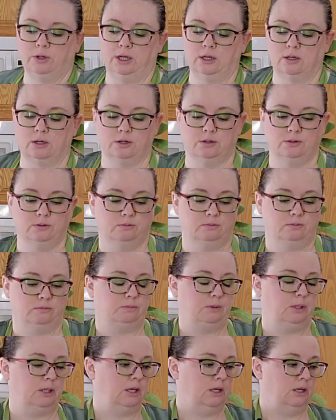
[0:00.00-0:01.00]
kneader
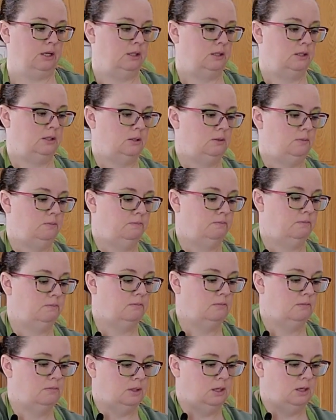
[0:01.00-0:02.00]
because
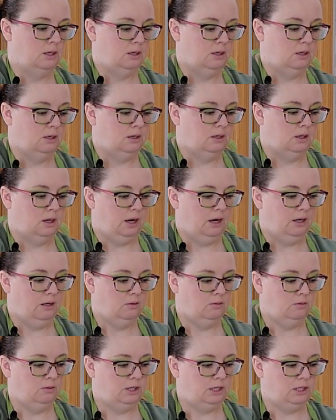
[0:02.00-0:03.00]
I
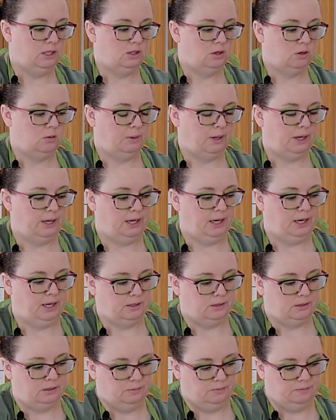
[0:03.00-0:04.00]
don't knead dough by
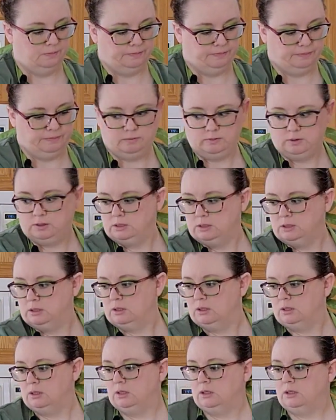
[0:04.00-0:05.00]
hand
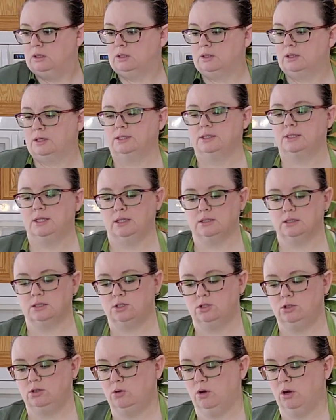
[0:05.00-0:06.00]
because
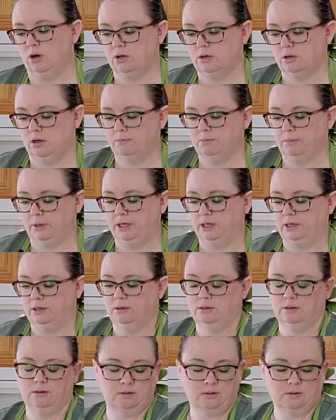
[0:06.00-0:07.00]
that's too hard on
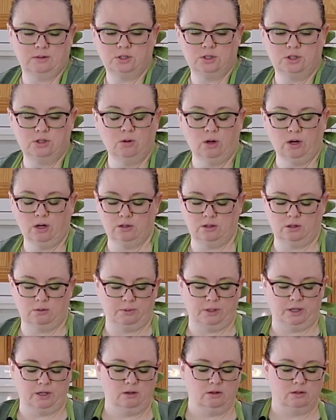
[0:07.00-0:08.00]
my
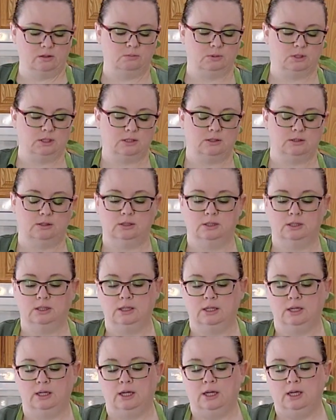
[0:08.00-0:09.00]
arms.
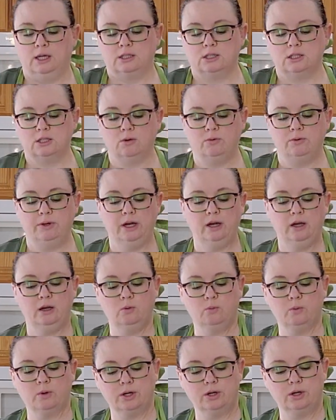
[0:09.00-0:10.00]
So
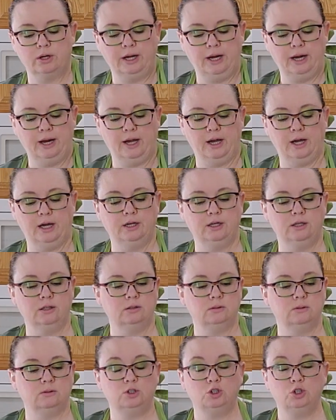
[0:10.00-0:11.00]
now we're going to
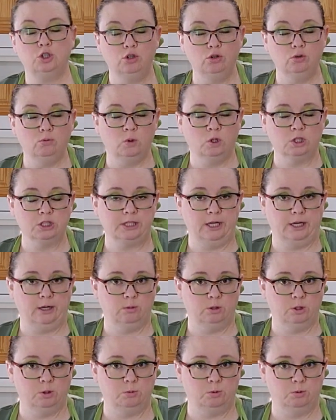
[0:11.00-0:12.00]
add 2 more
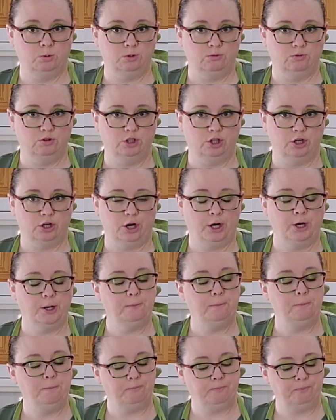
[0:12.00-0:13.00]
tablespoons of
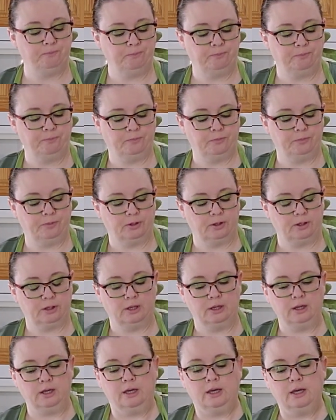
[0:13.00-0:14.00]
sugar.
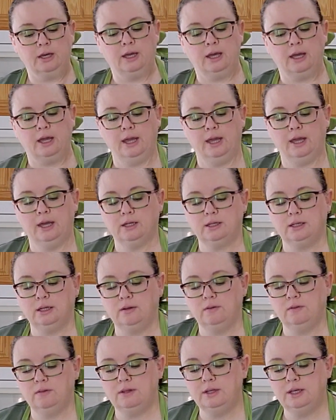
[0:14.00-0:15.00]
And
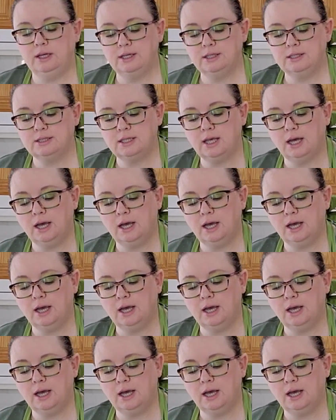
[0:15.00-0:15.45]
in this,